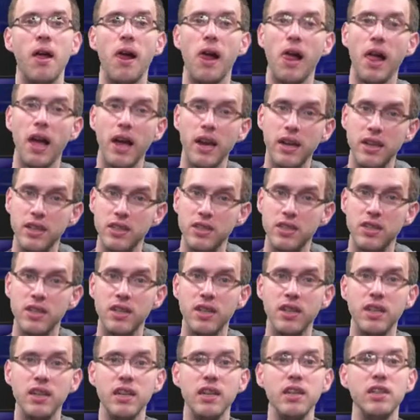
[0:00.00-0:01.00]
and it's
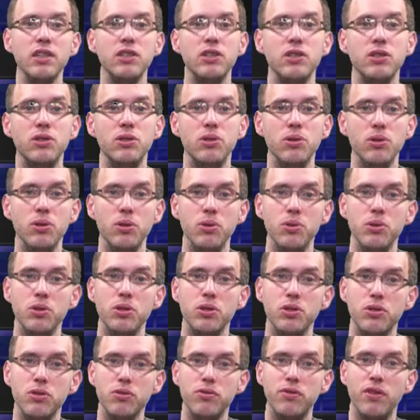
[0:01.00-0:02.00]
easy to use
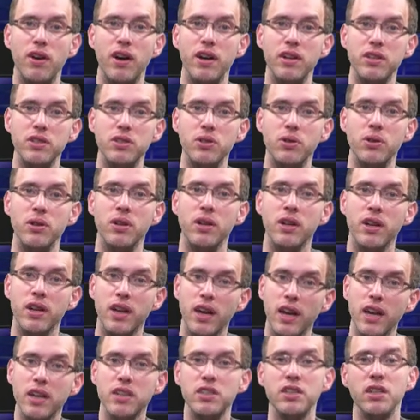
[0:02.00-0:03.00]
to find your
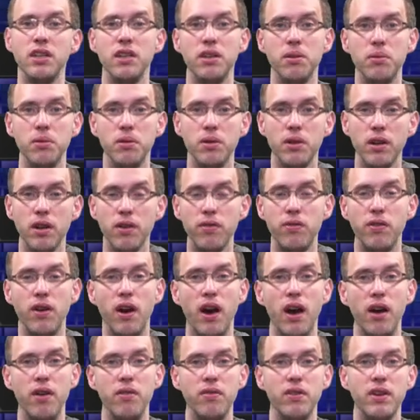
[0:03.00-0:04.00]
X if you
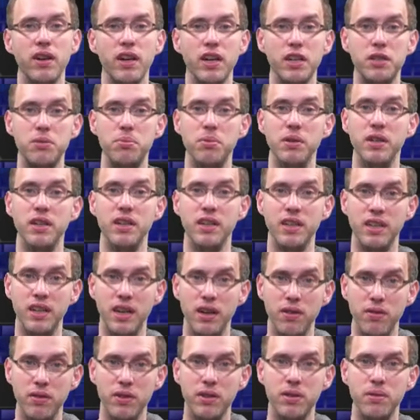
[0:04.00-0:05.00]
have XB
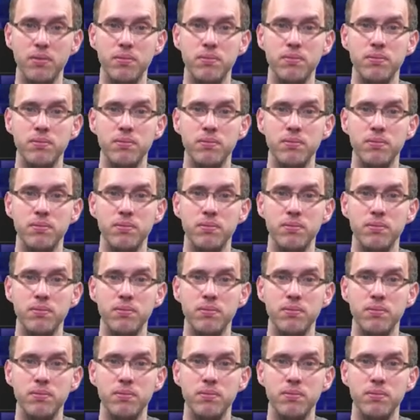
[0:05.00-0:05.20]
given.